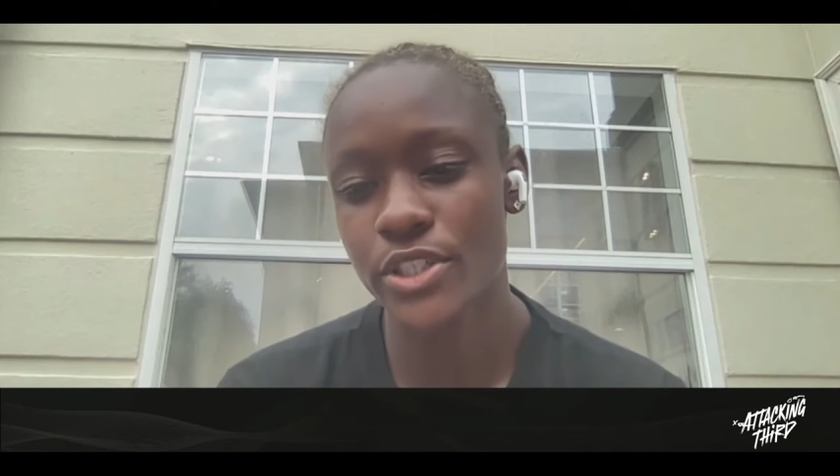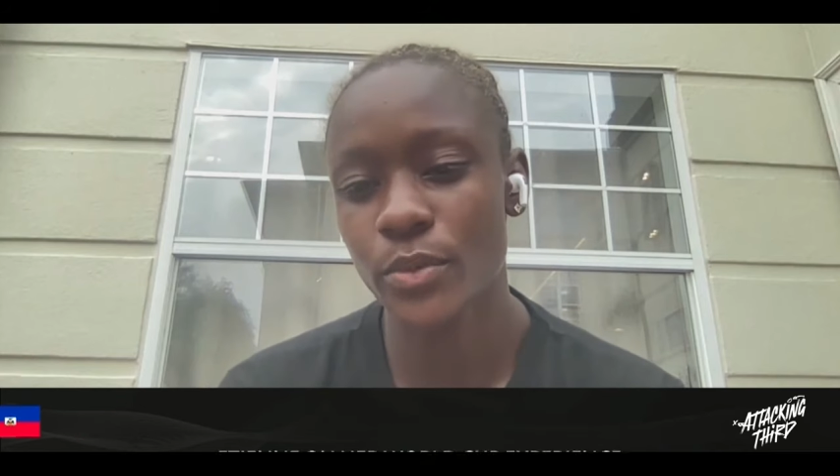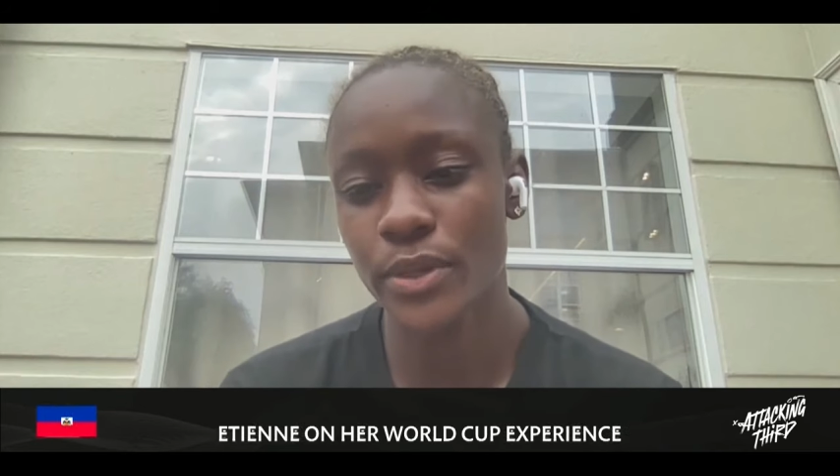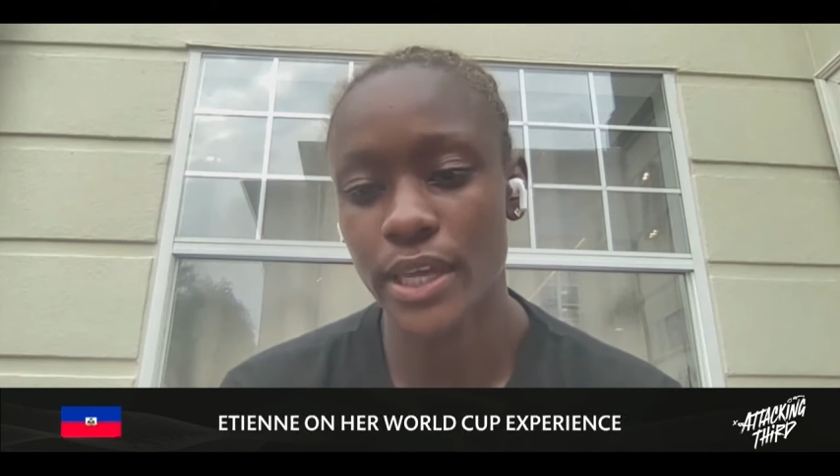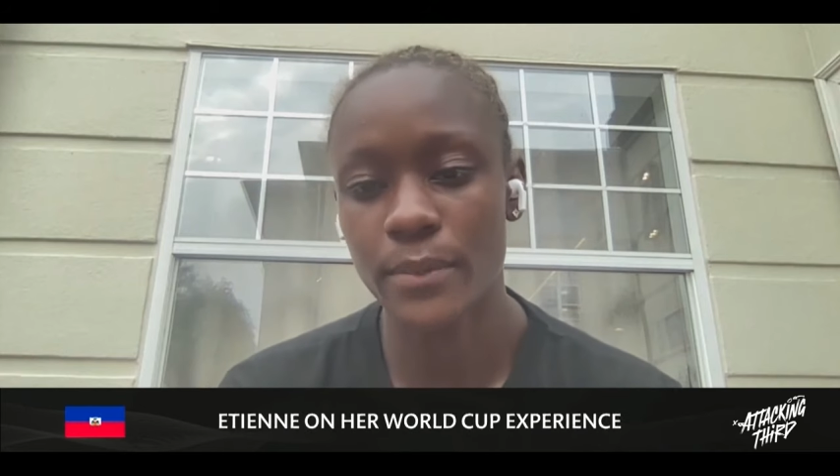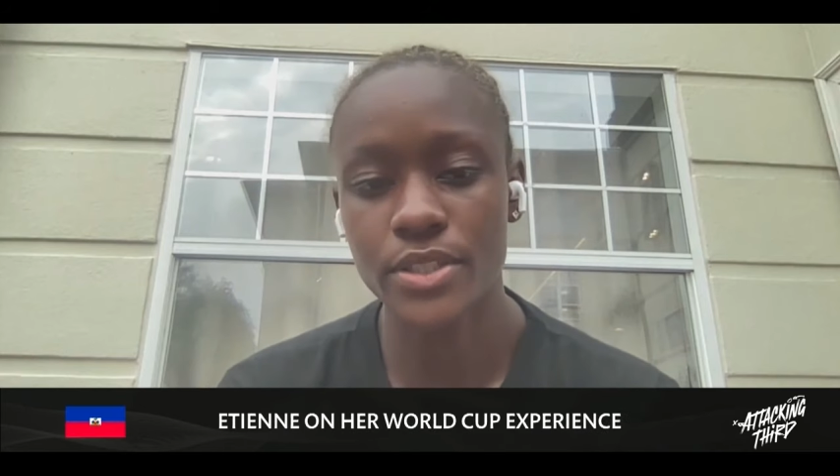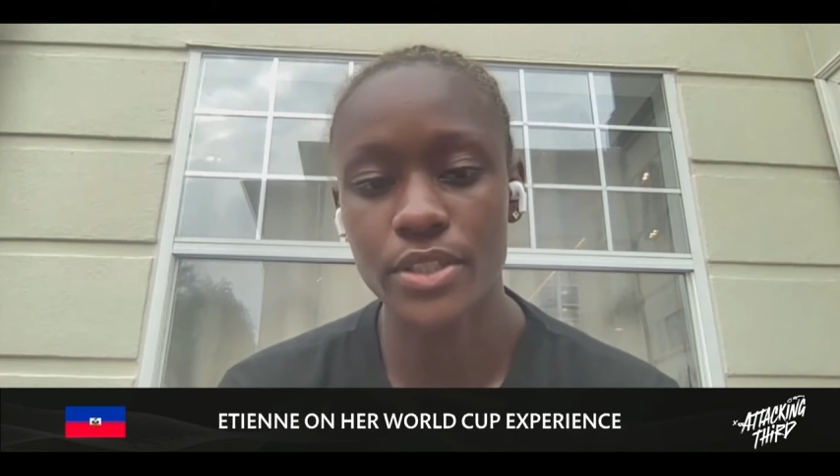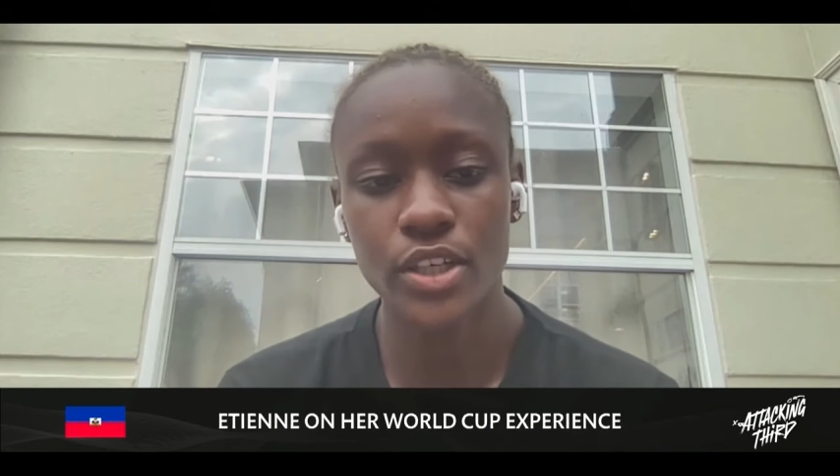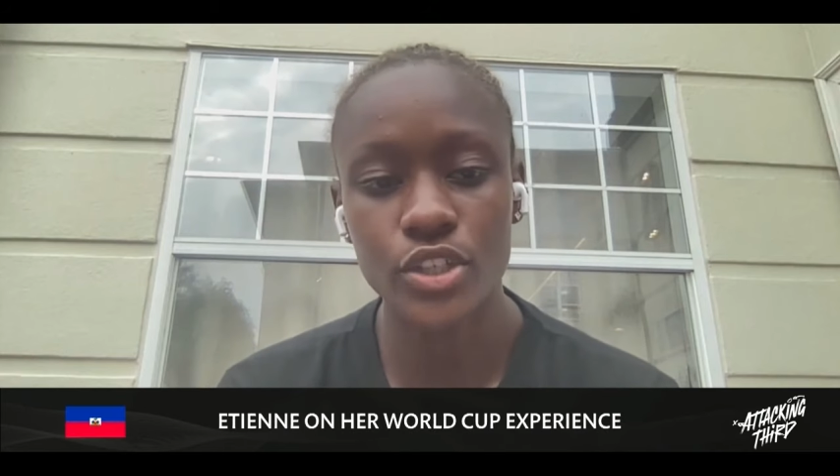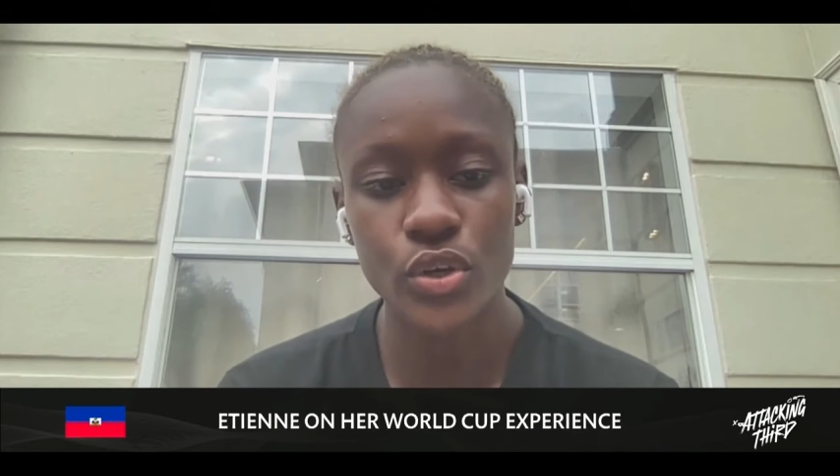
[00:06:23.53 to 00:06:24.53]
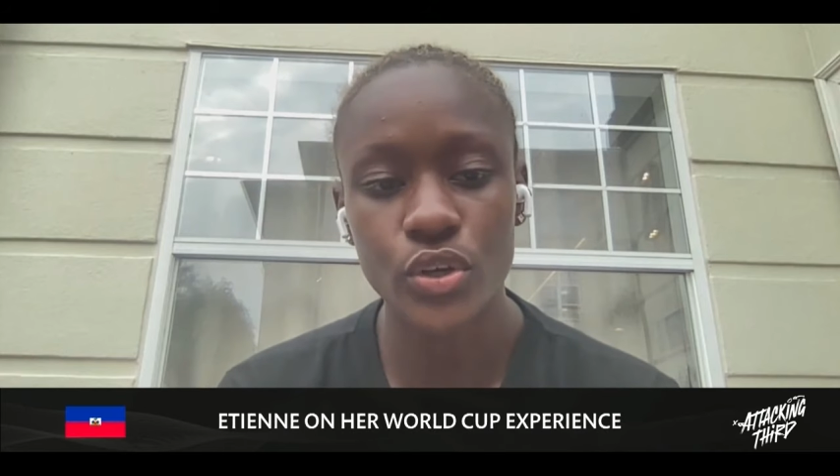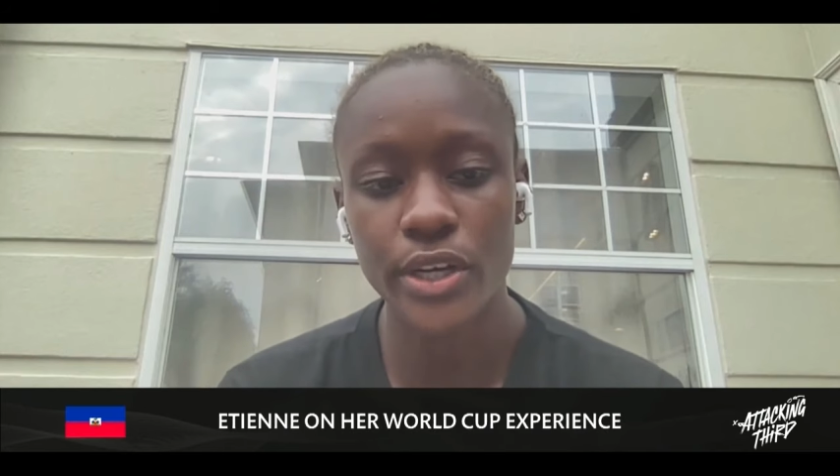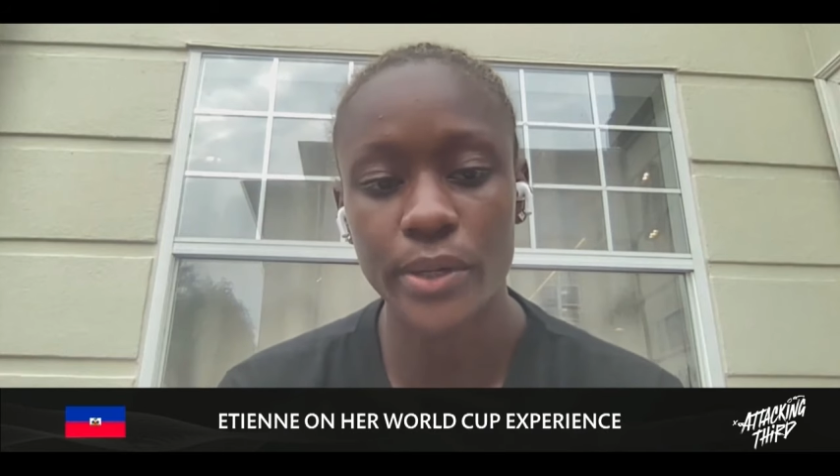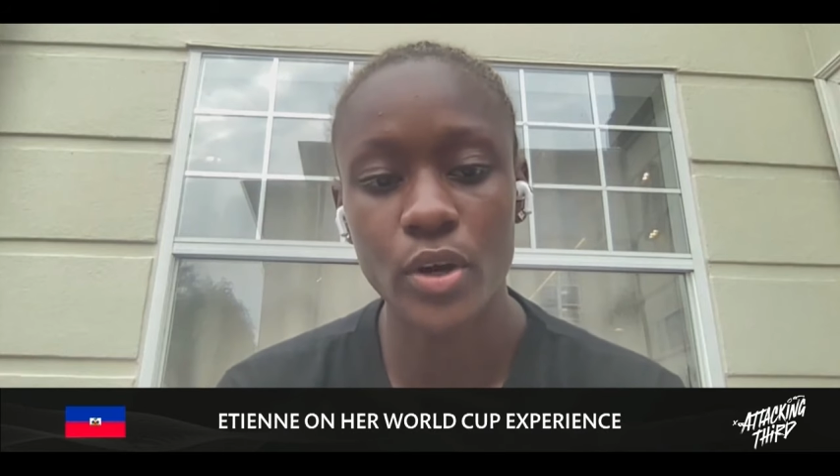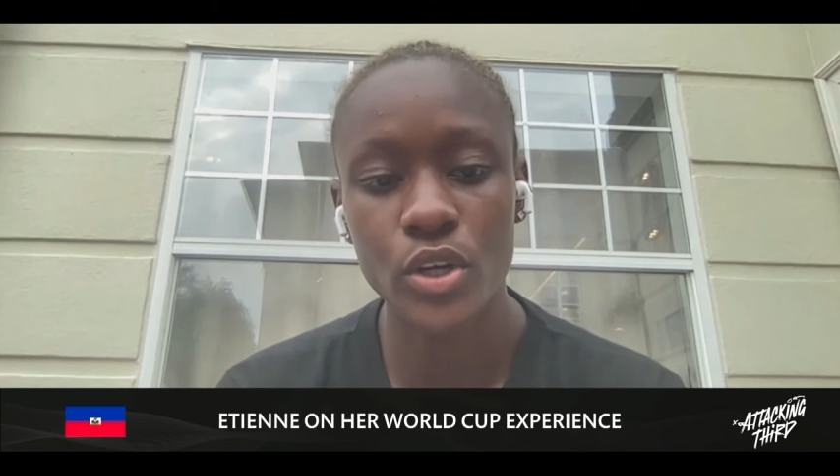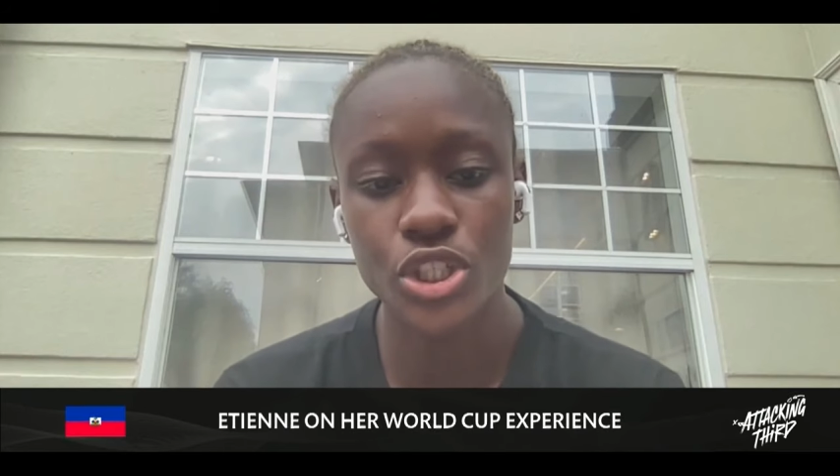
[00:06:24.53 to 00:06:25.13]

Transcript: but it was still being able to control your